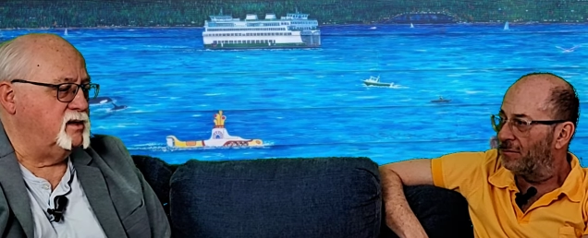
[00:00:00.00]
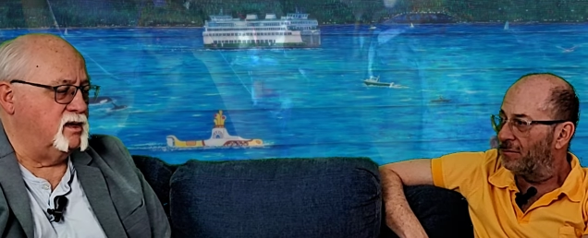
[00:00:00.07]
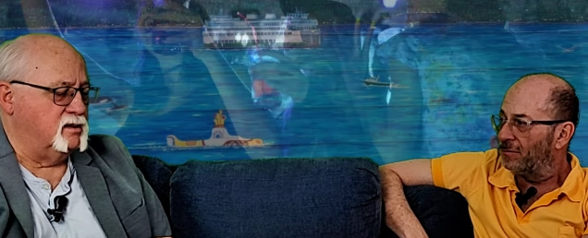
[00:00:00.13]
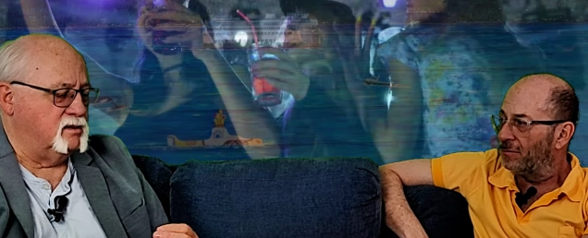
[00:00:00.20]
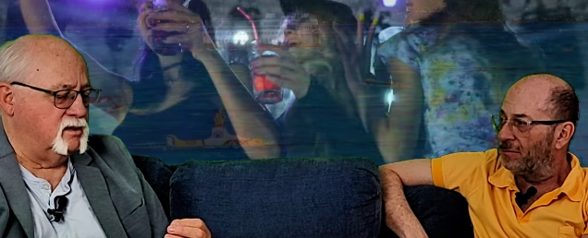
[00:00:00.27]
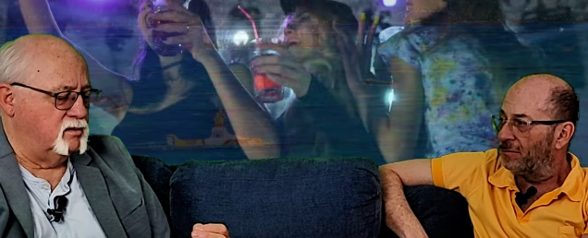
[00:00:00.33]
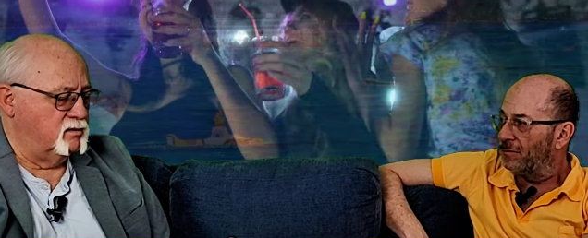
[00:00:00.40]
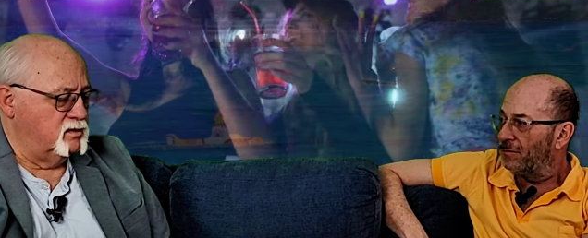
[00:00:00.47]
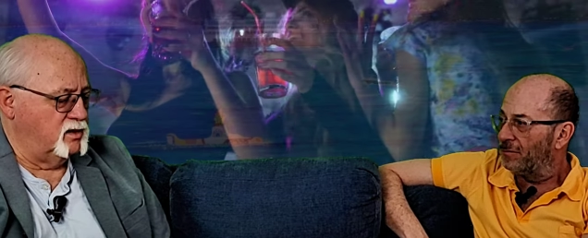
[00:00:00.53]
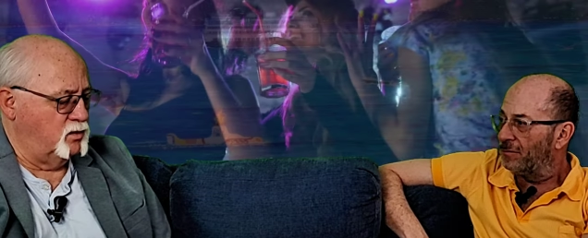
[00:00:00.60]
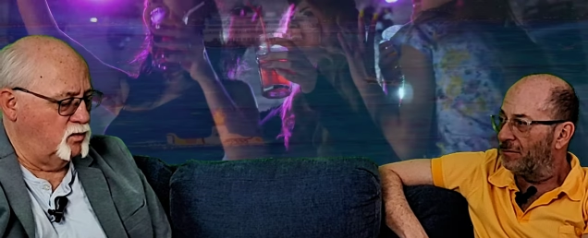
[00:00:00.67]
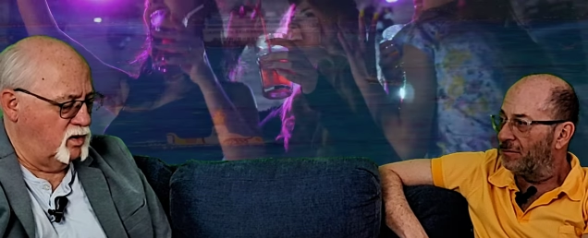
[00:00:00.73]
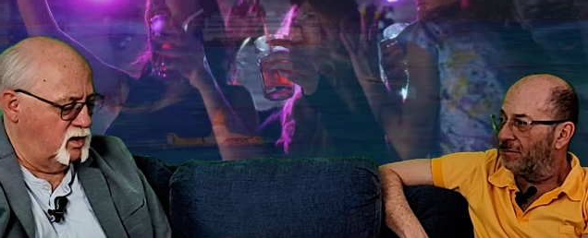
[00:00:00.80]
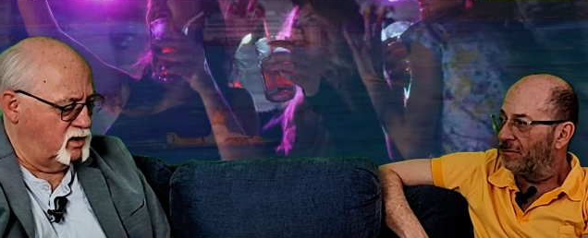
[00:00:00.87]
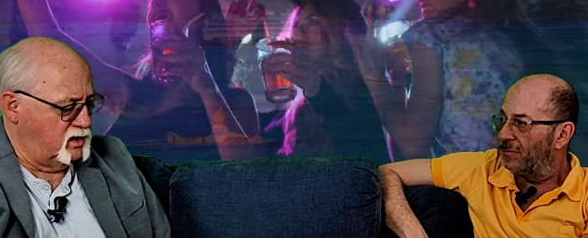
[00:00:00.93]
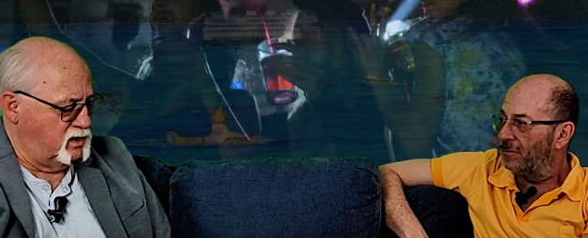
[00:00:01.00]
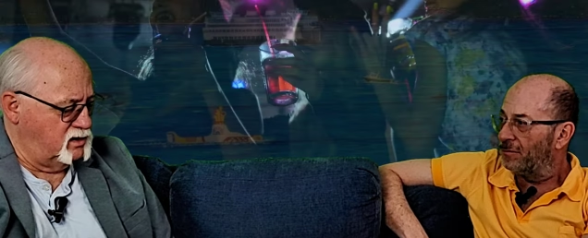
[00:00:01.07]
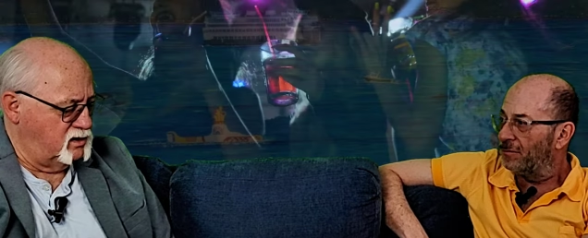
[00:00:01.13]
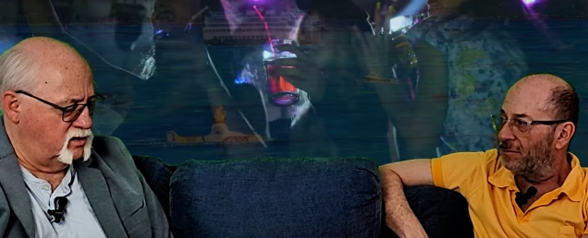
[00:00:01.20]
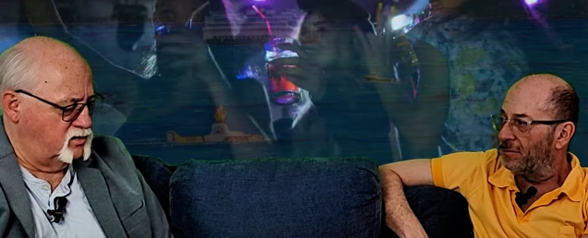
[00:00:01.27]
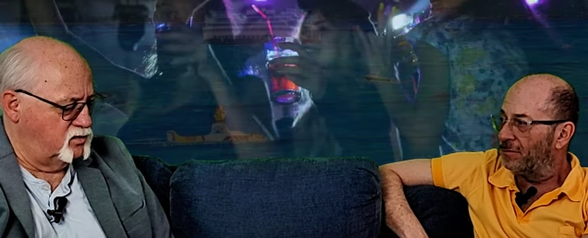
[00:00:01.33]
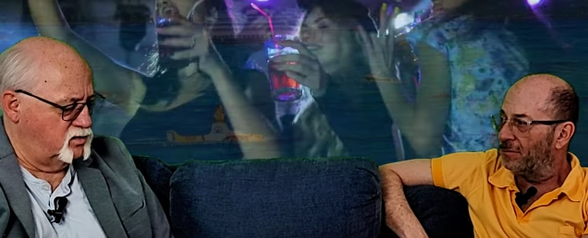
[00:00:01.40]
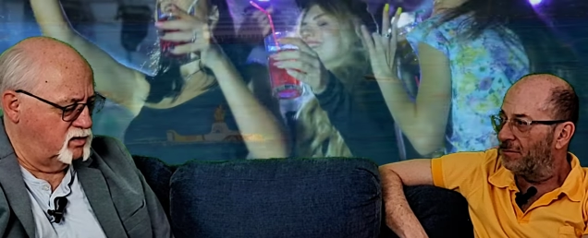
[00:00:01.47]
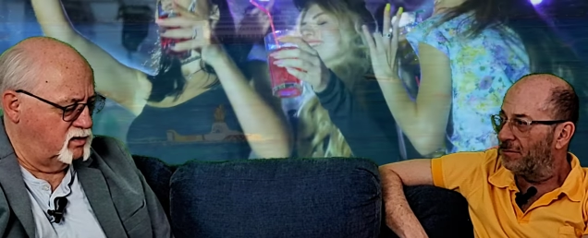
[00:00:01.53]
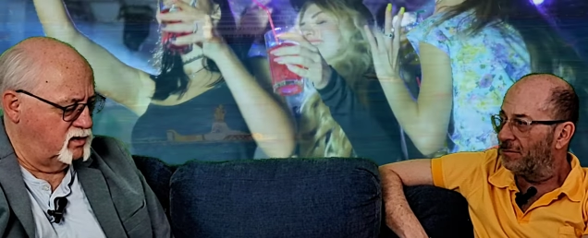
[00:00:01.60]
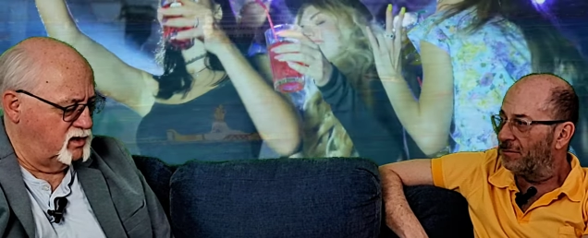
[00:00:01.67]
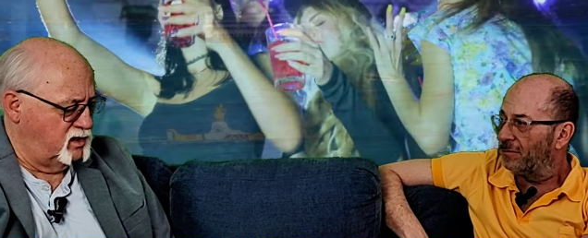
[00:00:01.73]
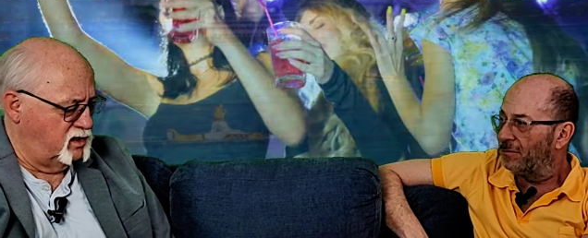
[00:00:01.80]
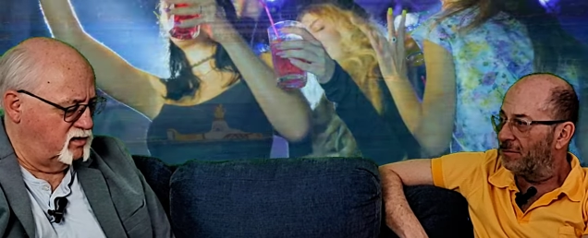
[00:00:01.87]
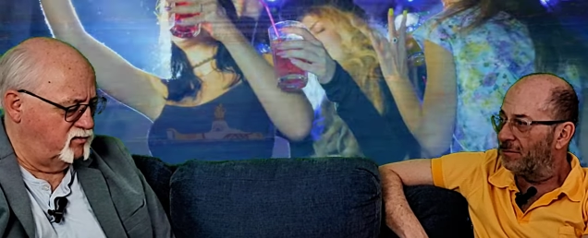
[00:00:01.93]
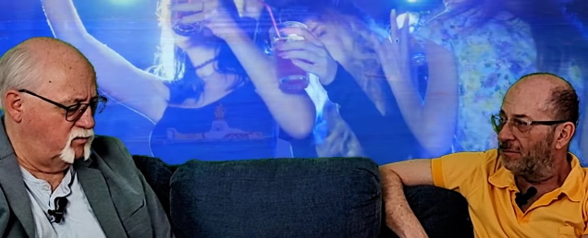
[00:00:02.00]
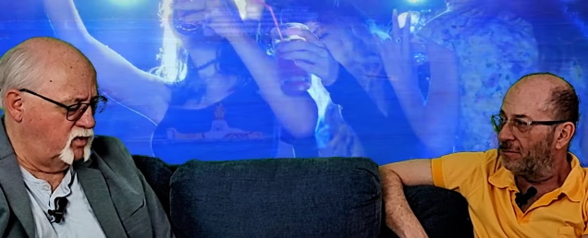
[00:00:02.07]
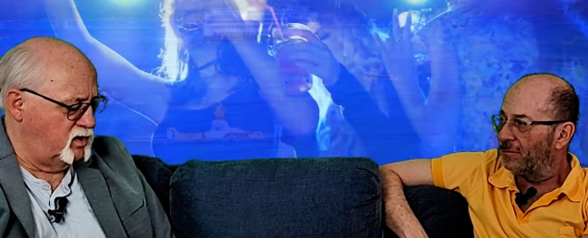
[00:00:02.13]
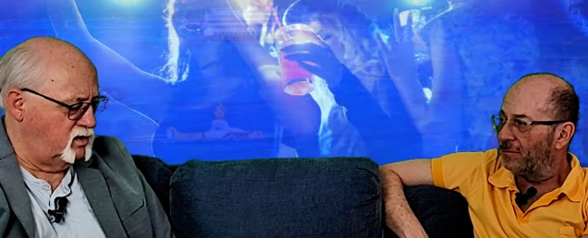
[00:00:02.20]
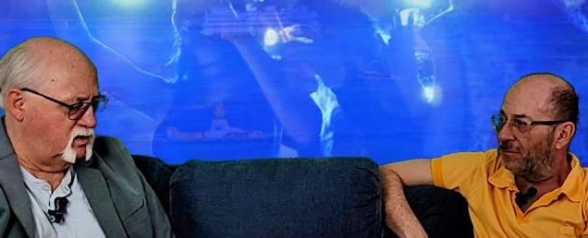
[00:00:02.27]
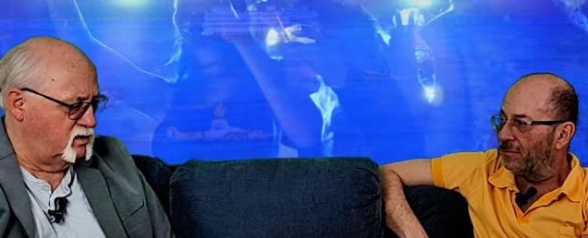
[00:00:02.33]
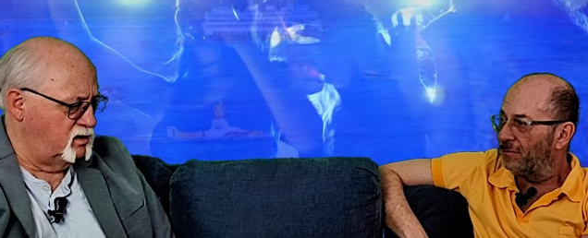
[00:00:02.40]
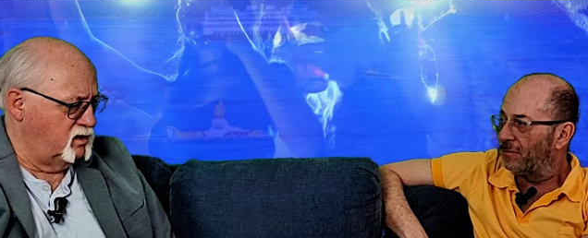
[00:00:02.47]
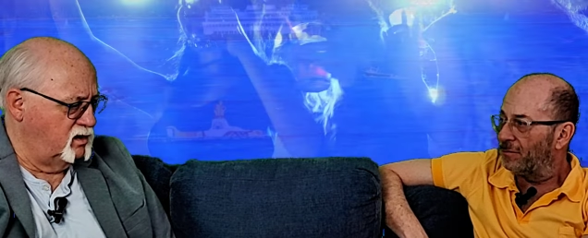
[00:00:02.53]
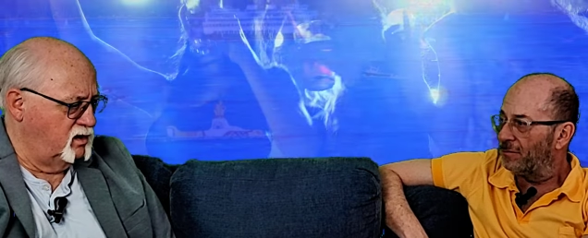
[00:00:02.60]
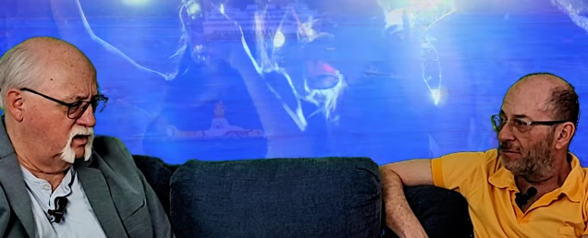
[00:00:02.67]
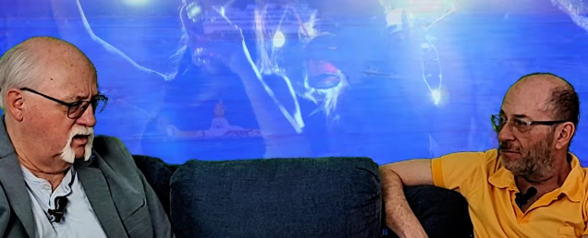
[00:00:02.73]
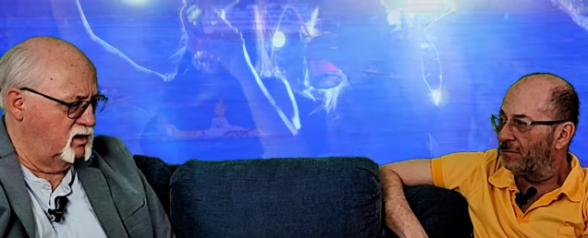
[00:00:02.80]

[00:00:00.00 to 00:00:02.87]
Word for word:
Speaker 1: they literally walk in the door. They have been